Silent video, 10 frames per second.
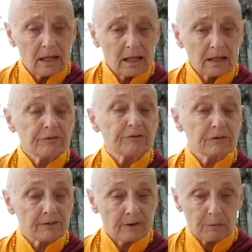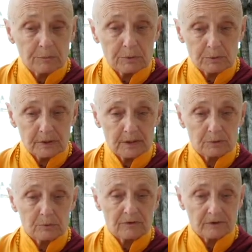if, for example, it
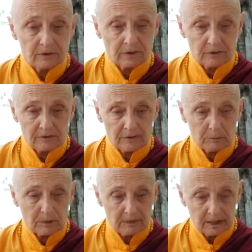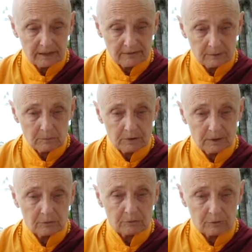was someone
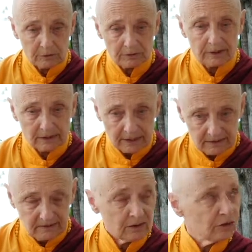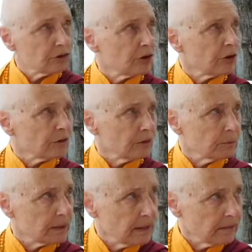in authority, like a teacher or
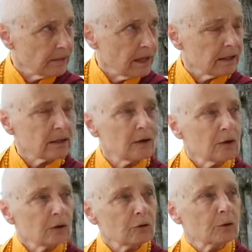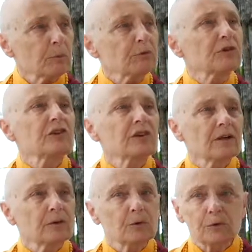someone like that, to
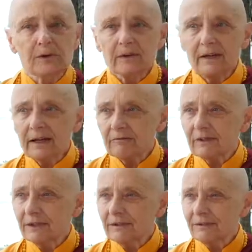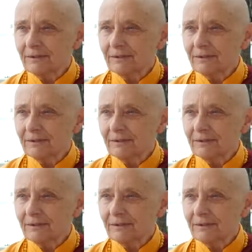appreciate the good that they have done.